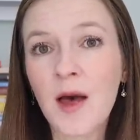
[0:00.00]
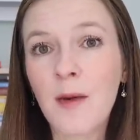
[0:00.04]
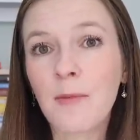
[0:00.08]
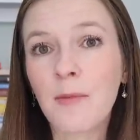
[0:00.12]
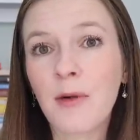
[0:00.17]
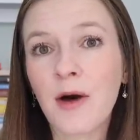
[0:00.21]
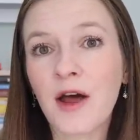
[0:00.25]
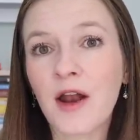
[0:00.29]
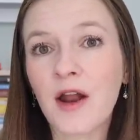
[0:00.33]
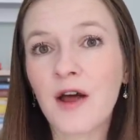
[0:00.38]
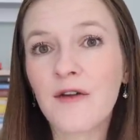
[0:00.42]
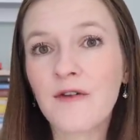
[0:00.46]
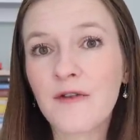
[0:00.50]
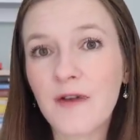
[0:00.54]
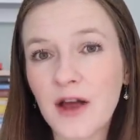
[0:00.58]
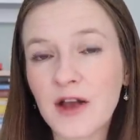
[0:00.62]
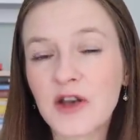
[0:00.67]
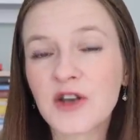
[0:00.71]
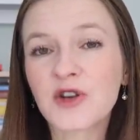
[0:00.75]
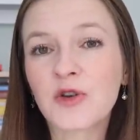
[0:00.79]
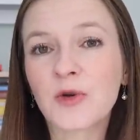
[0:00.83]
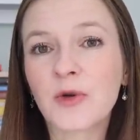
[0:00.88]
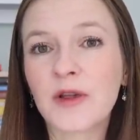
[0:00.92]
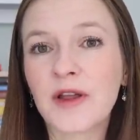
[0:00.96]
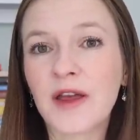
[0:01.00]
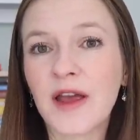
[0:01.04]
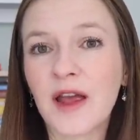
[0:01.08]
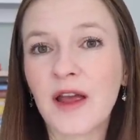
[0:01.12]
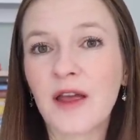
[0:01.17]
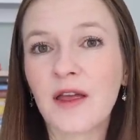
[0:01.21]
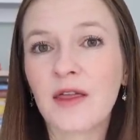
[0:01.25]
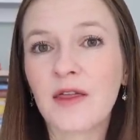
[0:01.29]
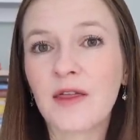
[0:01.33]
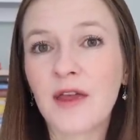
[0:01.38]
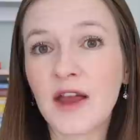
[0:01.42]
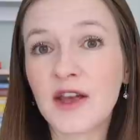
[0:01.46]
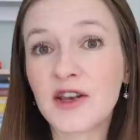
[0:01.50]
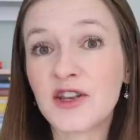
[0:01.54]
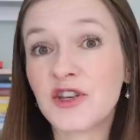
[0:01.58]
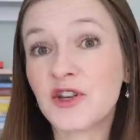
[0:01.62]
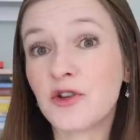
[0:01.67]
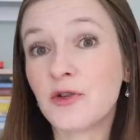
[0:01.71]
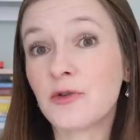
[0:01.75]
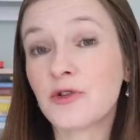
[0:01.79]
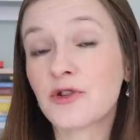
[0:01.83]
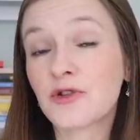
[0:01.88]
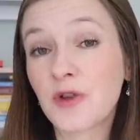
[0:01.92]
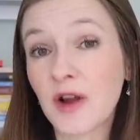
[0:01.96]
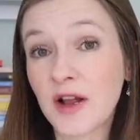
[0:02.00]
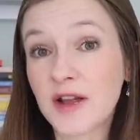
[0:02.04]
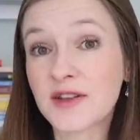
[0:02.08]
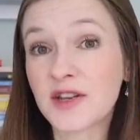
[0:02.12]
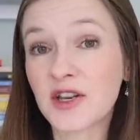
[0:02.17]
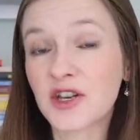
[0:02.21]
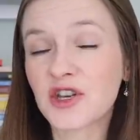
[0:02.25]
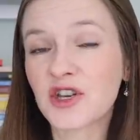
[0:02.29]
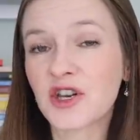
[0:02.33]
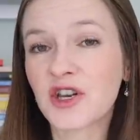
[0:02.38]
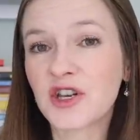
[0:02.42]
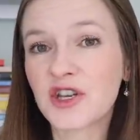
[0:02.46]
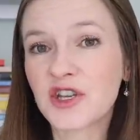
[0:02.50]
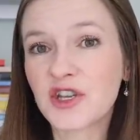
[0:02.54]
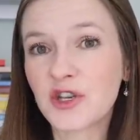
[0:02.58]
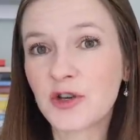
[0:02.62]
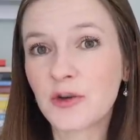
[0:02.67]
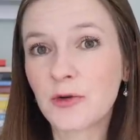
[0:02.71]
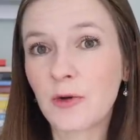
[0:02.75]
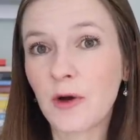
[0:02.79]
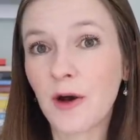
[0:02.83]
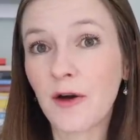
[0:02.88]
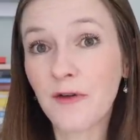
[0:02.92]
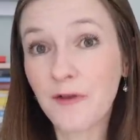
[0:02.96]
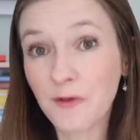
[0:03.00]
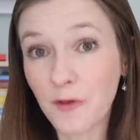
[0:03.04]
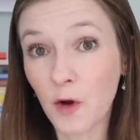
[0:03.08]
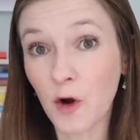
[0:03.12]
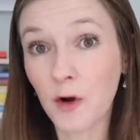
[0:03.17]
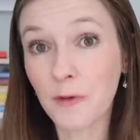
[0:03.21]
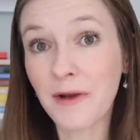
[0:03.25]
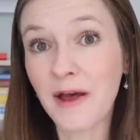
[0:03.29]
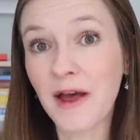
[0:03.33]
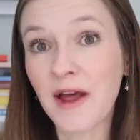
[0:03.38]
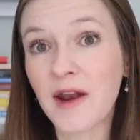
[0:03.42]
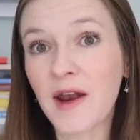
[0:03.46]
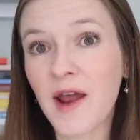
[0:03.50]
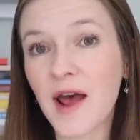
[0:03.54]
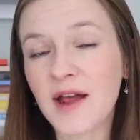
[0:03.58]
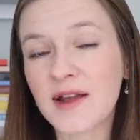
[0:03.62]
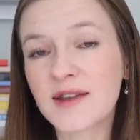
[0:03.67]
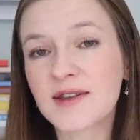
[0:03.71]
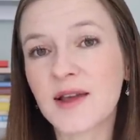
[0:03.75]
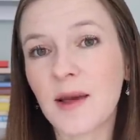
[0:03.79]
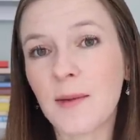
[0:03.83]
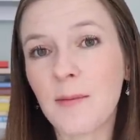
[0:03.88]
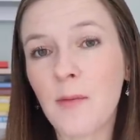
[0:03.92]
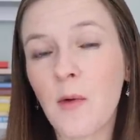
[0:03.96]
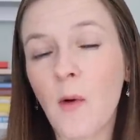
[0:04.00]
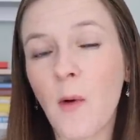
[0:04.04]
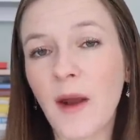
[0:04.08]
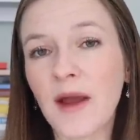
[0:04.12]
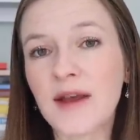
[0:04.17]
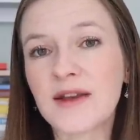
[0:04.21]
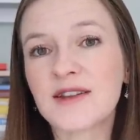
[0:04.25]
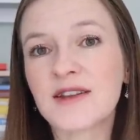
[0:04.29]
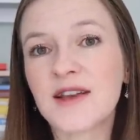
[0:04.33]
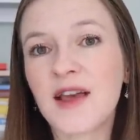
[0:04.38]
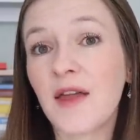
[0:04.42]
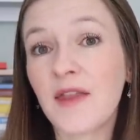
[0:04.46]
But eventually they do transition to a floor bed at some point.